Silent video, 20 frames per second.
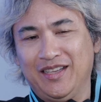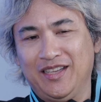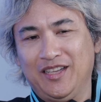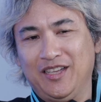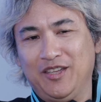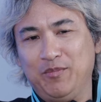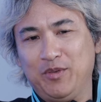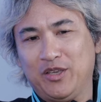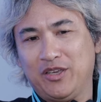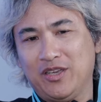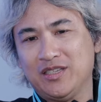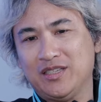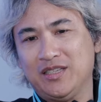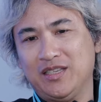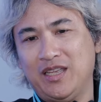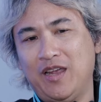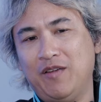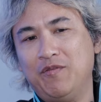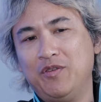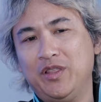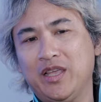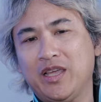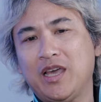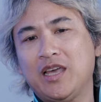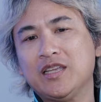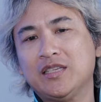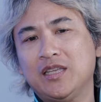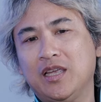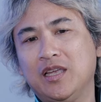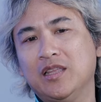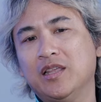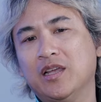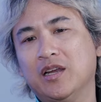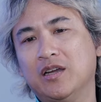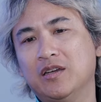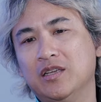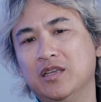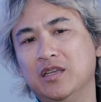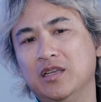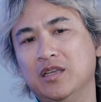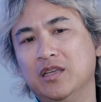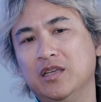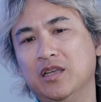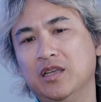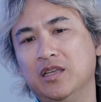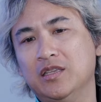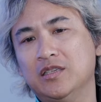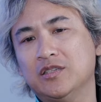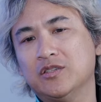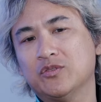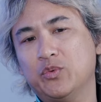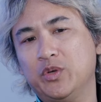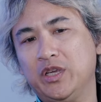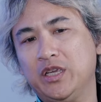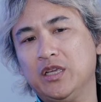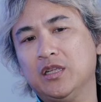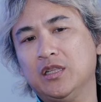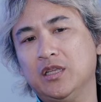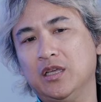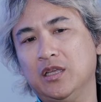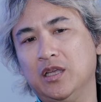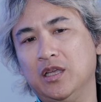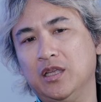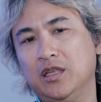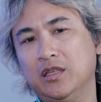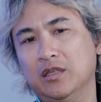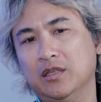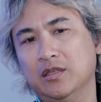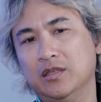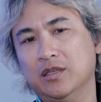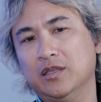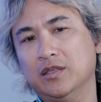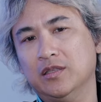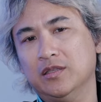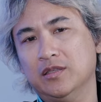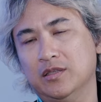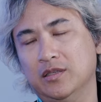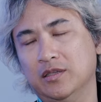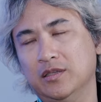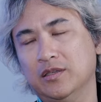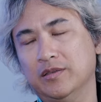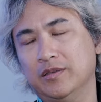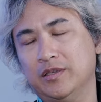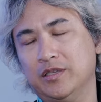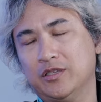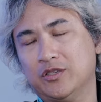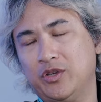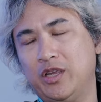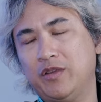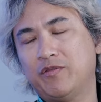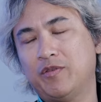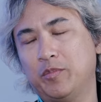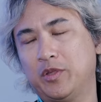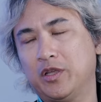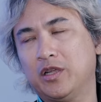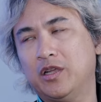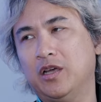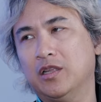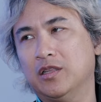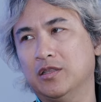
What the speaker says: because everything I say there is real and straight from the gut.